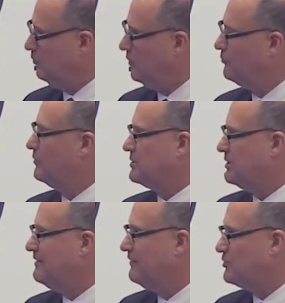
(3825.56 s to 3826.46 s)
uh, would
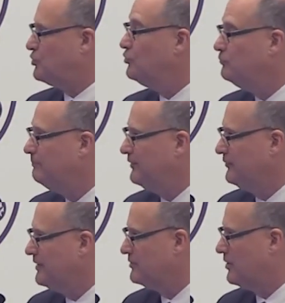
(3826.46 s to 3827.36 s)
receive a two
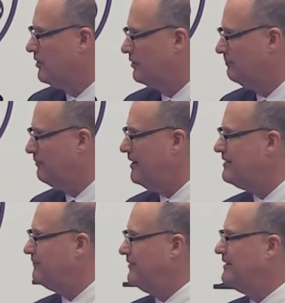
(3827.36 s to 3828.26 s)
billion dollar
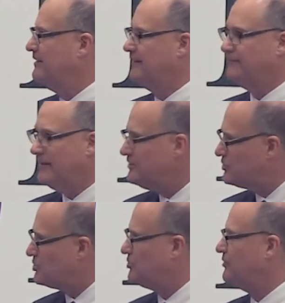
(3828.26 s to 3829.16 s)
break fee. And if they
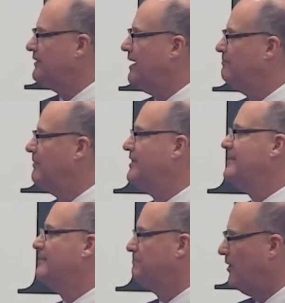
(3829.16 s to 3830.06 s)
just took that
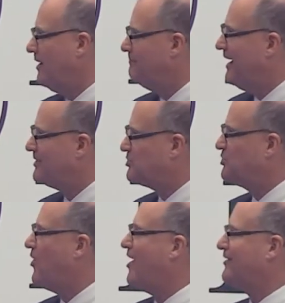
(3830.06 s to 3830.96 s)
money and bought back
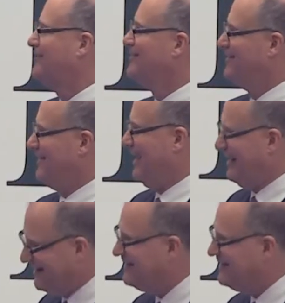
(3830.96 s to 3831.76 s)
stock at